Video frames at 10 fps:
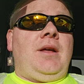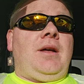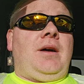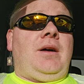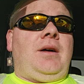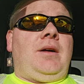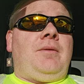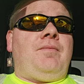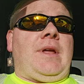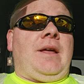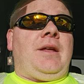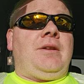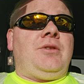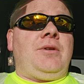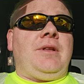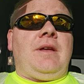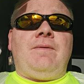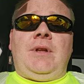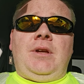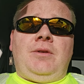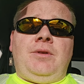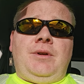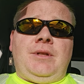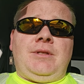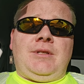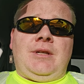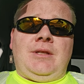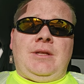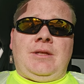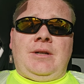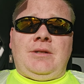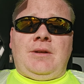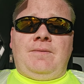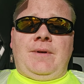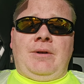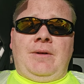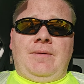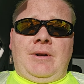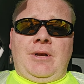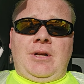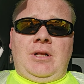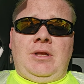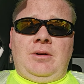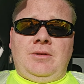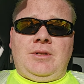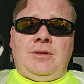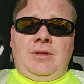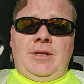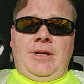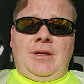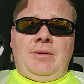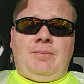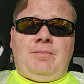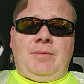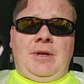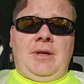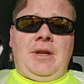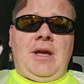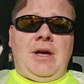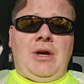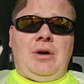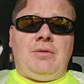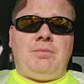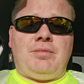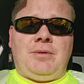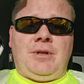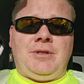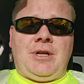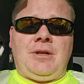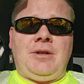And during that video you could see that there's a very, very close link in how projection